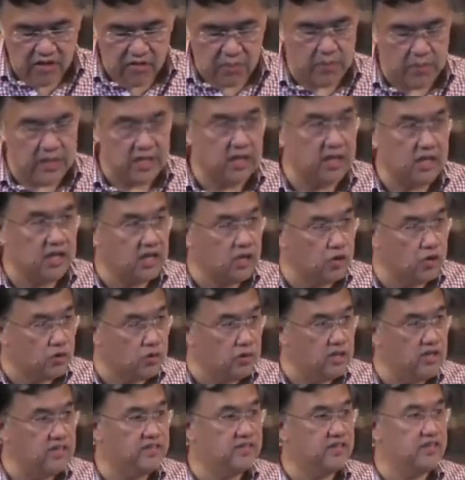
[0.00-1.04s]
being
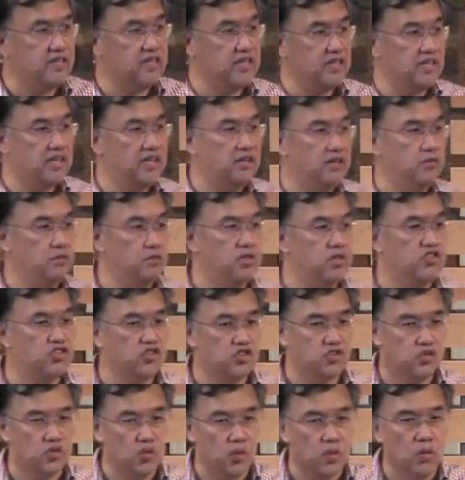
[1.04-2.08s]
increasingly
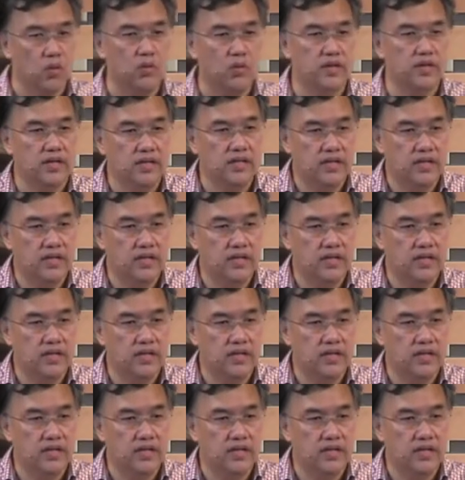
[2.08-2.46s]
restored